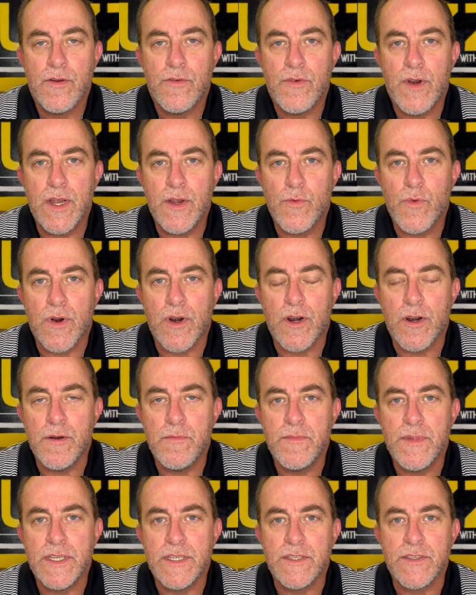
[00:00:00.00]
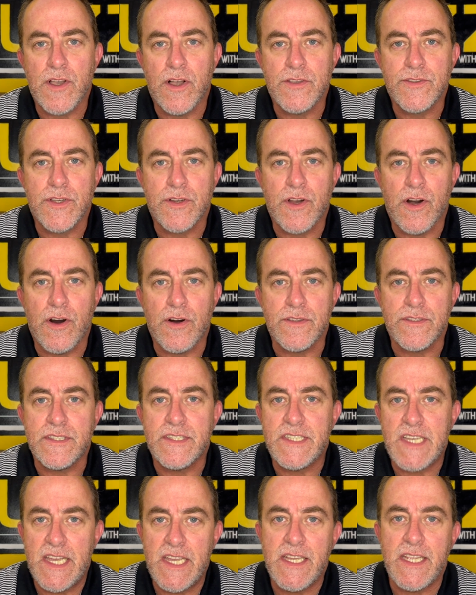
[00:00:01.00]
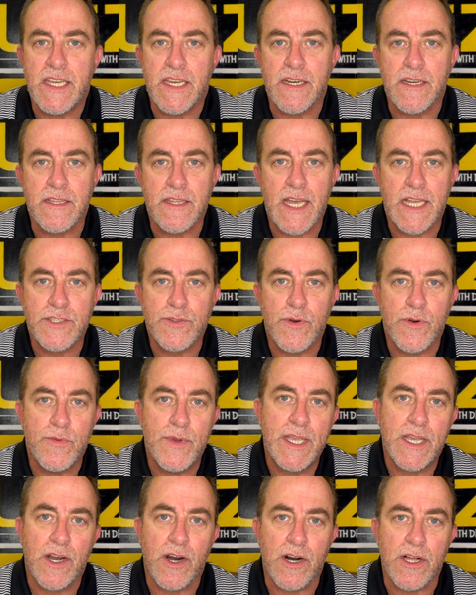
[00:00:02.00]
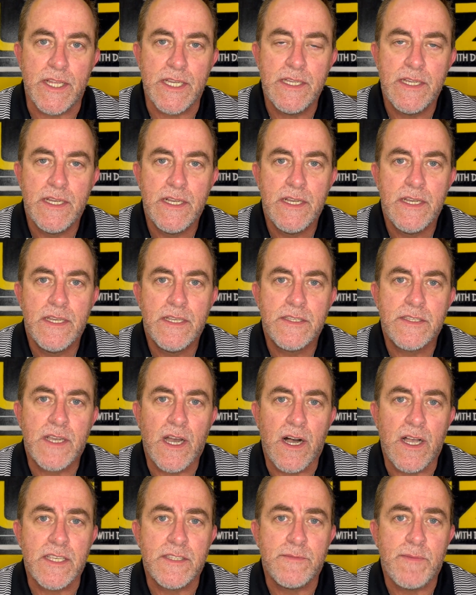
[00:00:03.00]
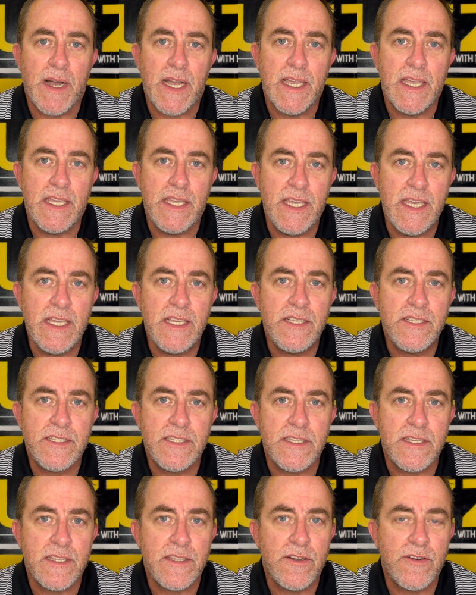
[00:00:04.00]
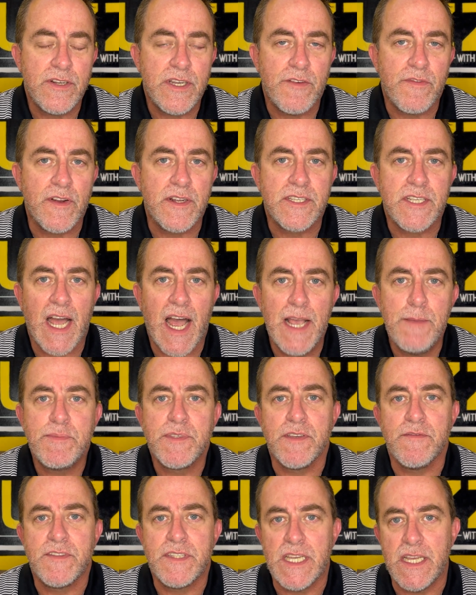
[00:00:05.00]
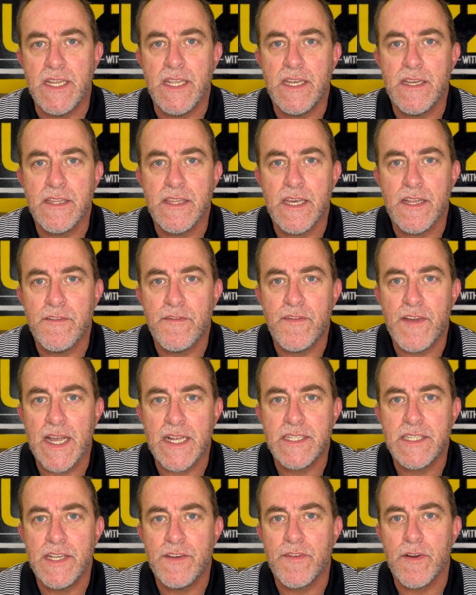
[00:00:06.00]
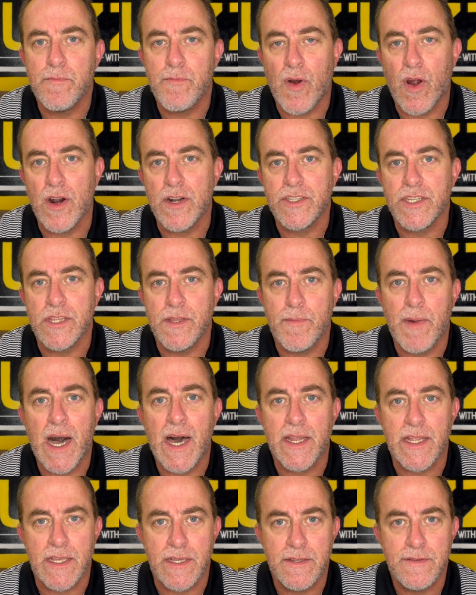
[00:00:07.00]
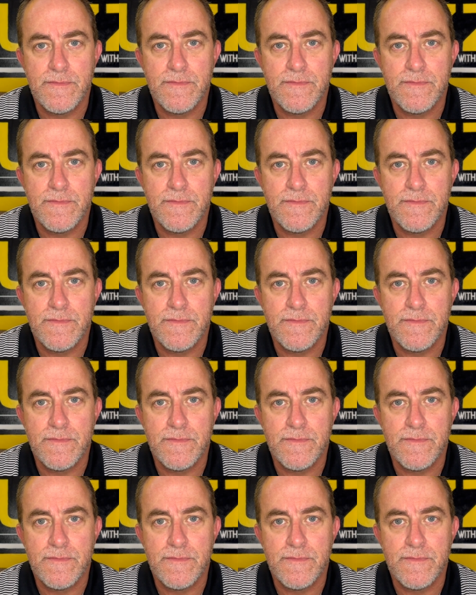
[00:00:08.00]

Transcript: Ringworm is also called tinea, that's what we call it. It's caused by yeast, and there are different types of tinea that affect different parts of the body.